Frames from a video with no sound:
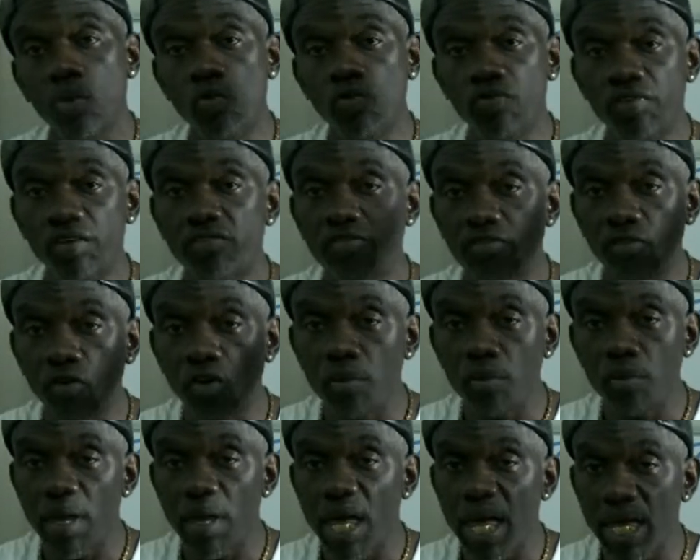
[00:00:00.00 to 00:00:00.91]

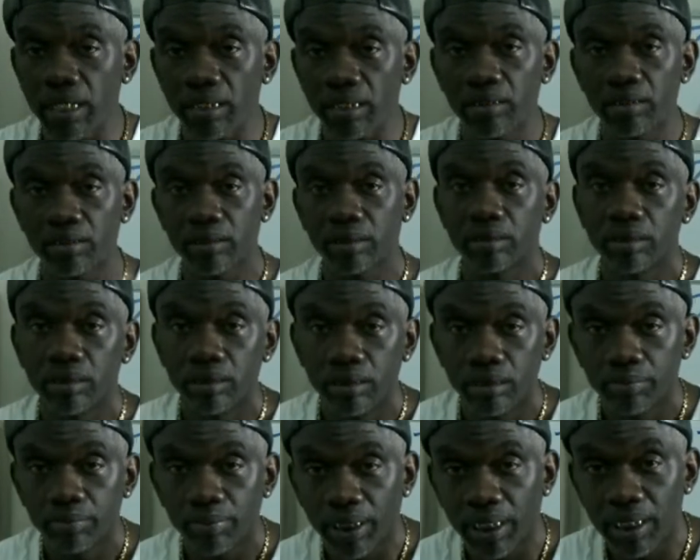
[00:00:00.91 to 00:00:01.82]
format,
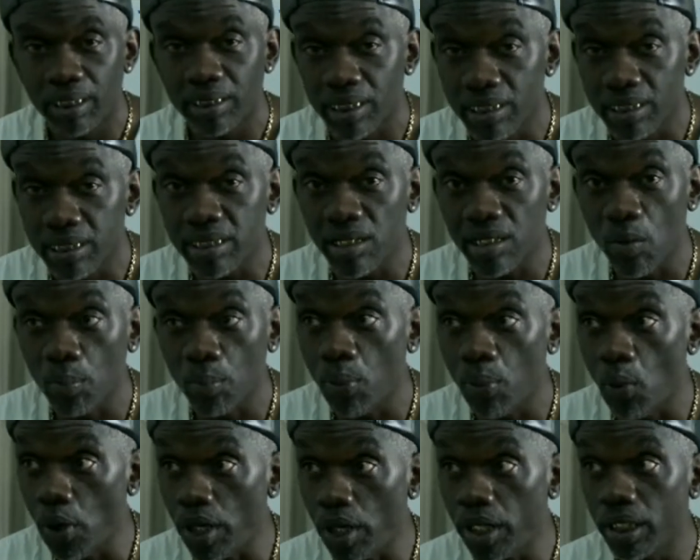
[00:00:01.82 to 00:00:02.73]
because at some
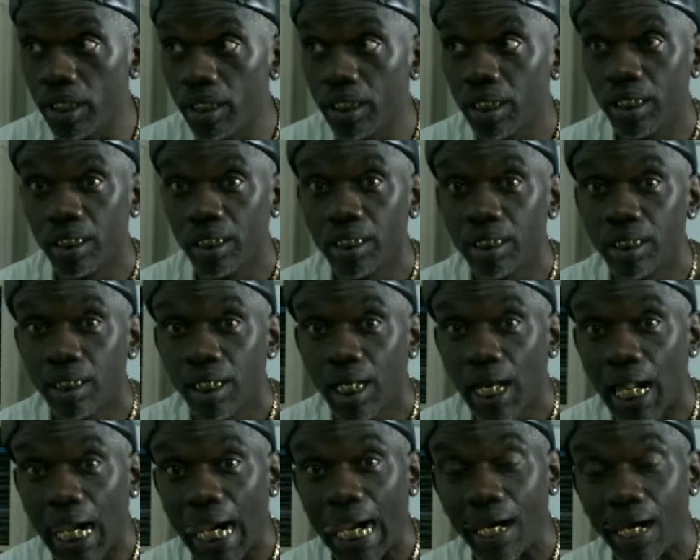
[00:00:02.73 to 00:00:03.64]
point
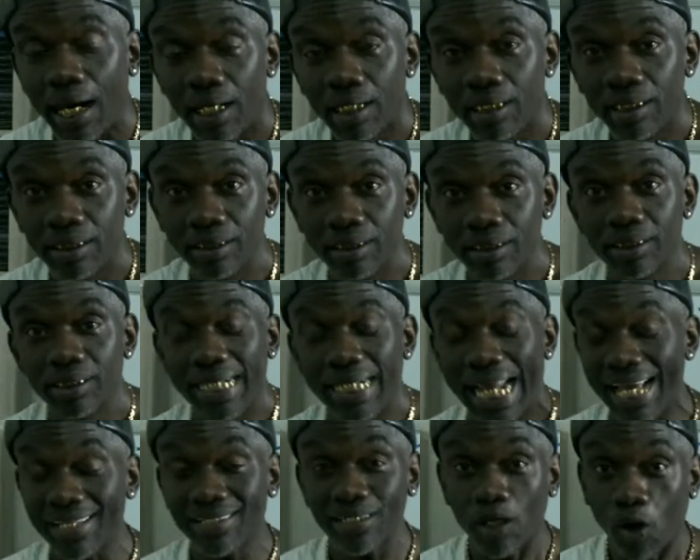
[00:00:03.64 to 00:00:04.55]

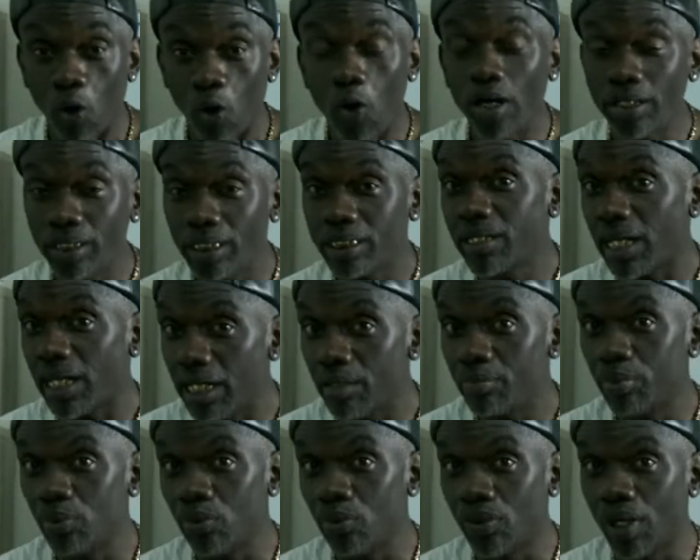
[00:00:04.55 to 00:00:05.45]
that's on the
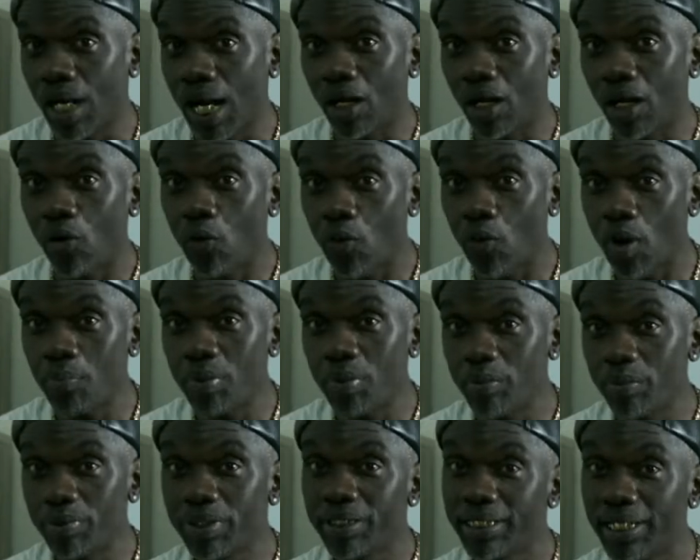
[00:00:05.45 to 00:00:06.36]
table. I don't want
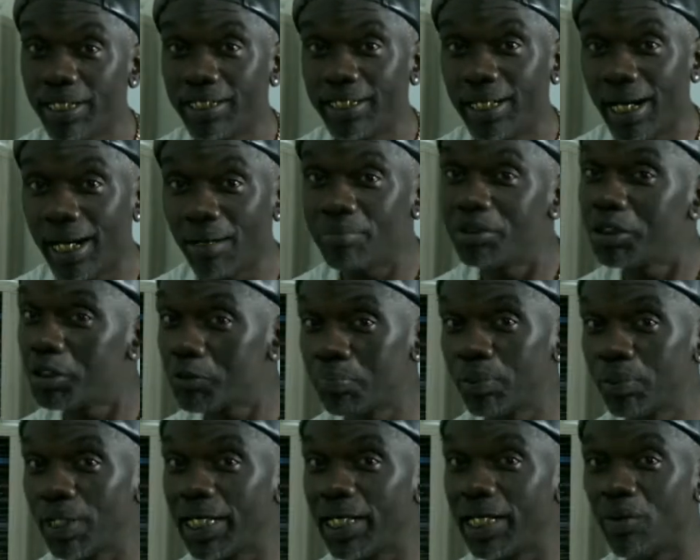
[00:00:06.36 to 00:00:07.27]
people to think that I'm just
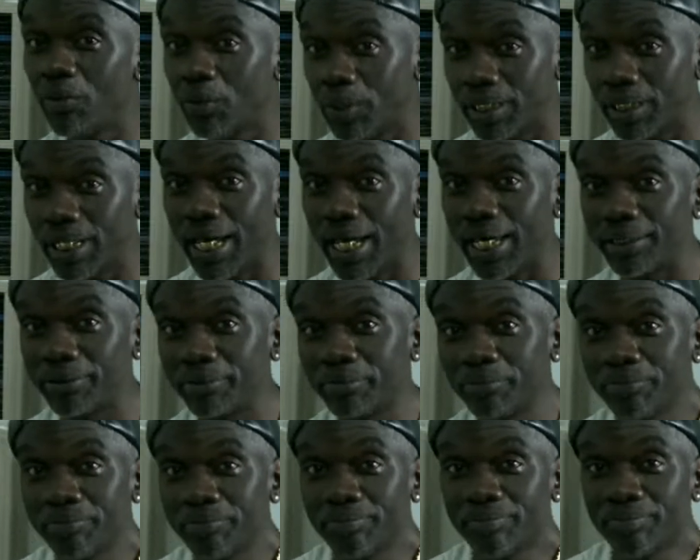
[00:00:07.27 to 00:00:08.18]
playing with that,
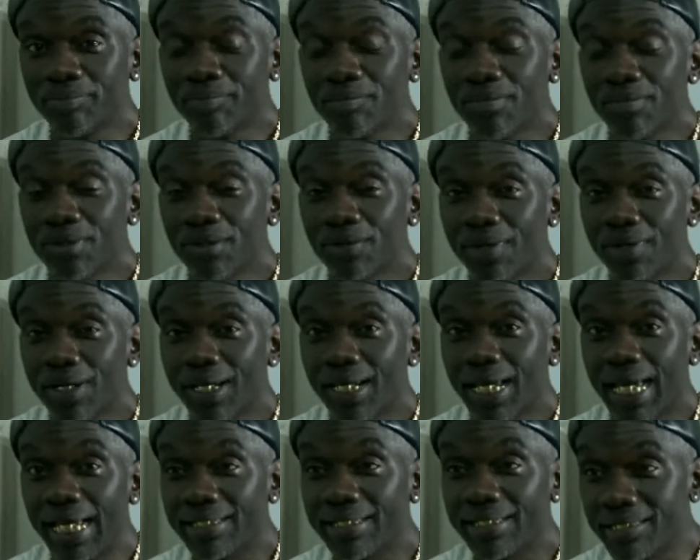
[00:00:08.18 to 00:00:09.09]
right?
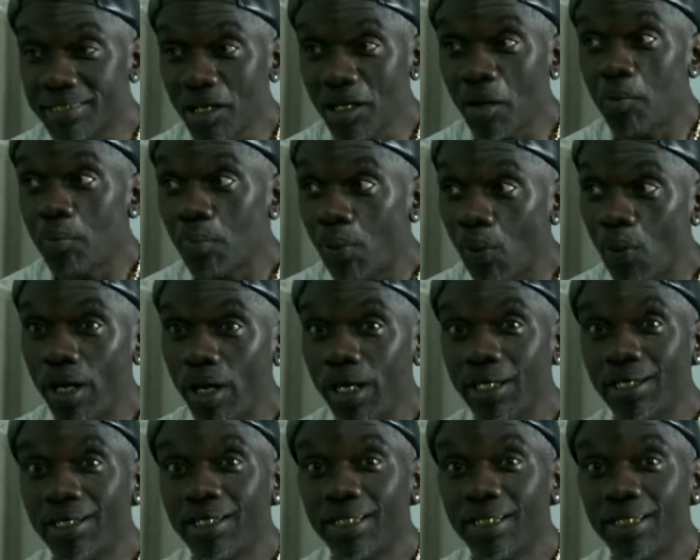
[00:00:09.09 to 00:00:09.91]
At some point,